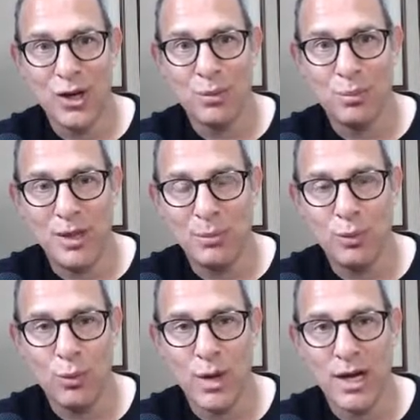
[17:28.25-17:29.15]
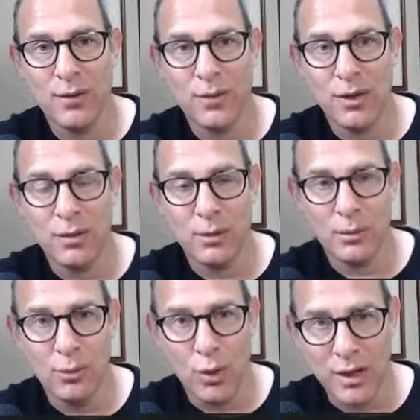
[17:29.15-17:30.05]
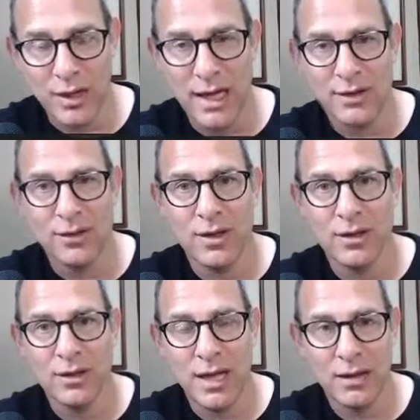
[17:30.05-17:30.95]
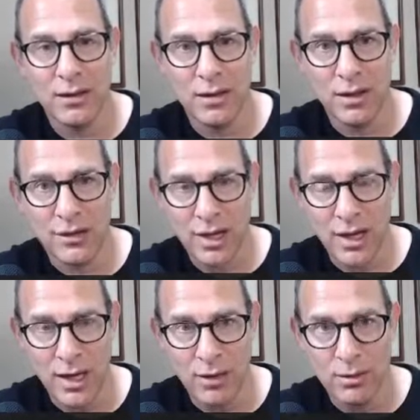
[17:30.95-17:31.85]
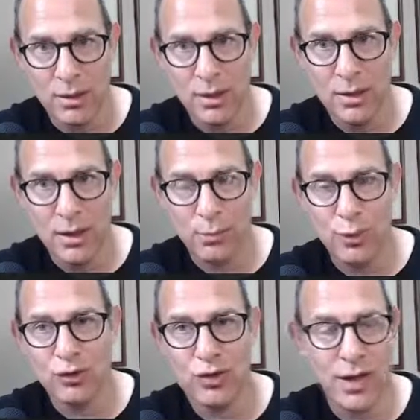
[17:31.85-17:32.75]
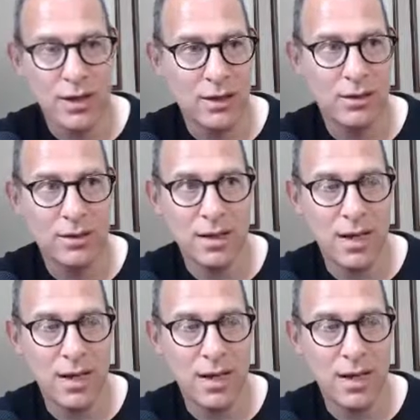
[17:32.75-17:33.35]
People want to feel more connected and like they are appreciated.